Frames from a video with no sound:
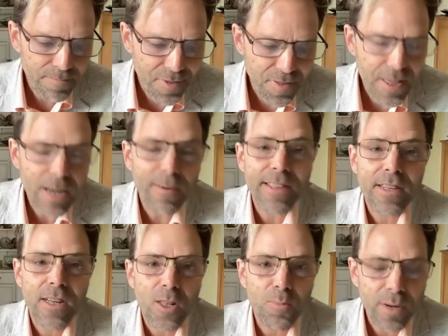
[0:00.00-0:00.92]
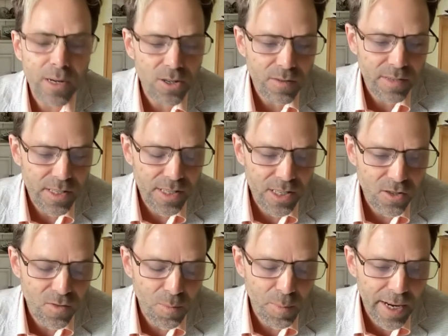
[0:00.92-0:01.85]
theoretical approach of
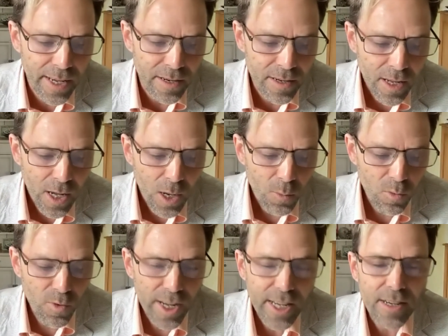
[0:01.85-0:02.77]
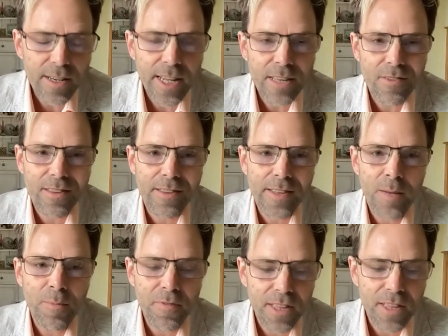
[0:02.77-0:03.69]
Extinction Rebellion will recognize that
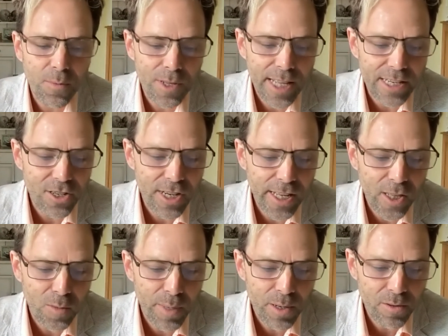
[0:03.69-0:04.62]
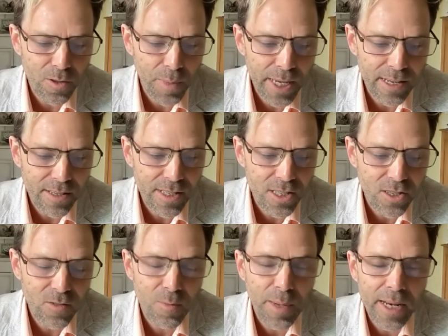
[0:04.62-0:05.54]
some of this was actually supposed to be an
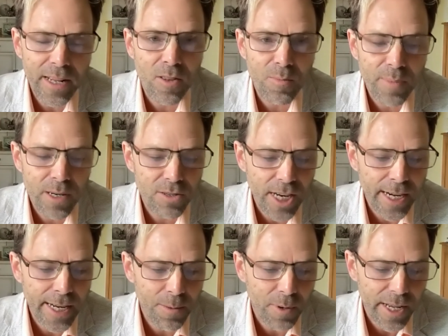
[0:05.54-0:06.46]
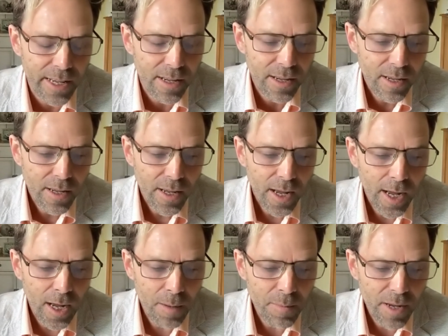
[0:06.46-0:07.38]
Extinction Rebellion's approach anyway,
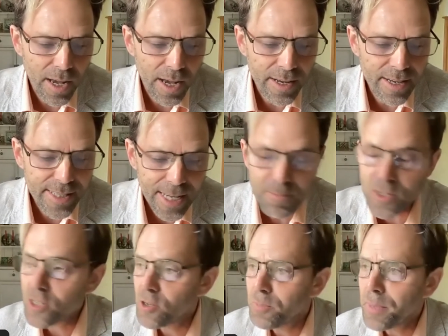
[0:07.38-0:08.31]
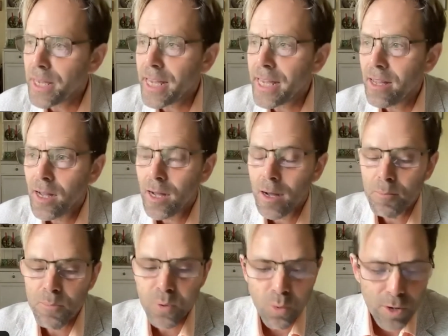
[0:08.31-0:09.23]
an attempt to be
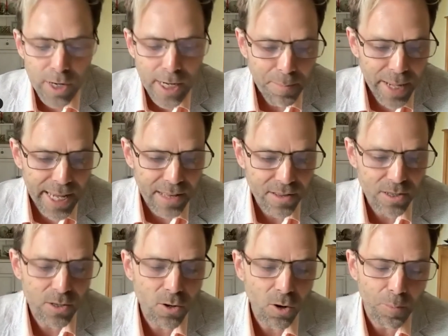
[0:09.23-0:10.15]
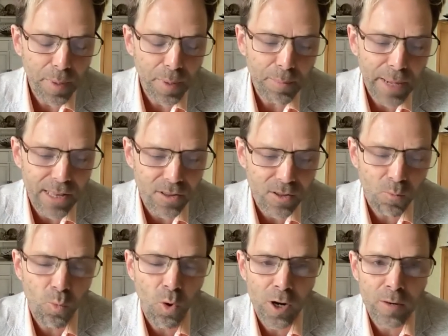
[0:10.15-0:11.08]
broadly based, to not be based
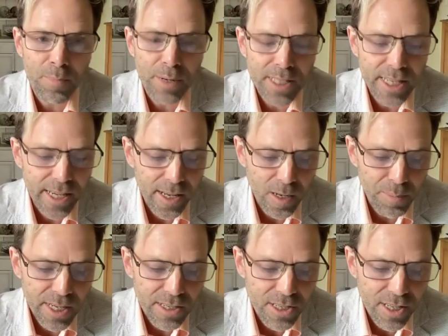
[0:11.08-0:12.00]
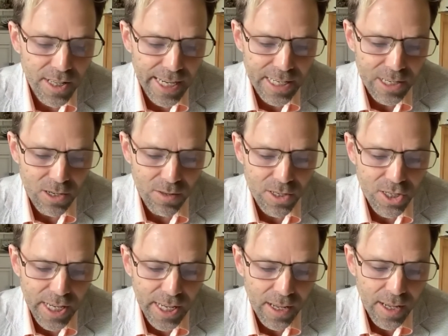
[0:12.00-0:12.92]
on one particular political
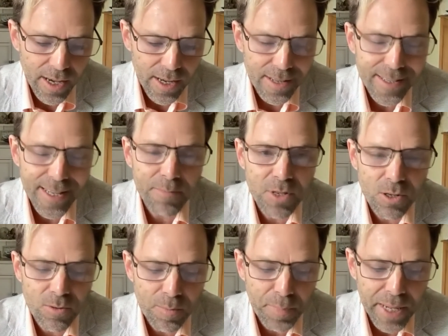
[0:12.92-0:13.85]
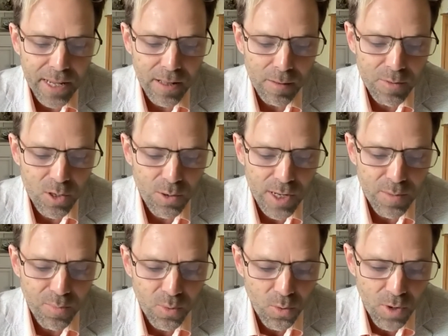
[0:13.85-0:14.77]
ideology, an attempt to appeal to us
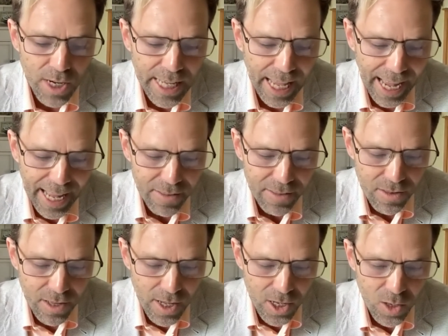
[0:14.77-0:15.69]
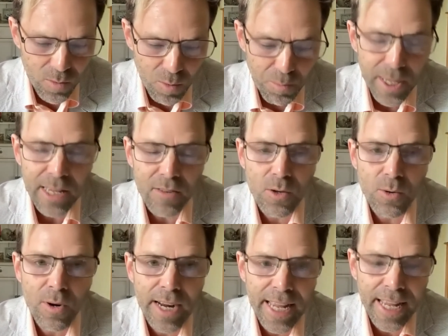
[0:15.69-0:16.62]
broadly as human beings
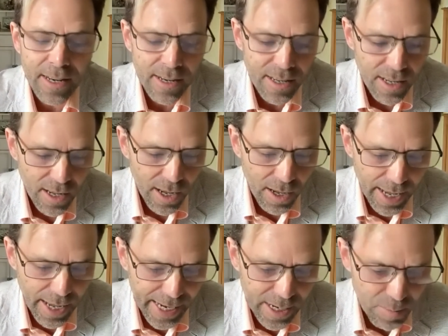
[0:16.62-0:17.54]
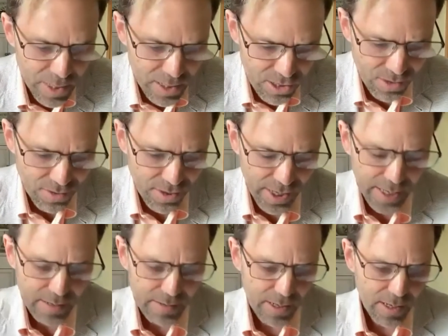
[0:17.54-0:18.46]
who are in an emergency.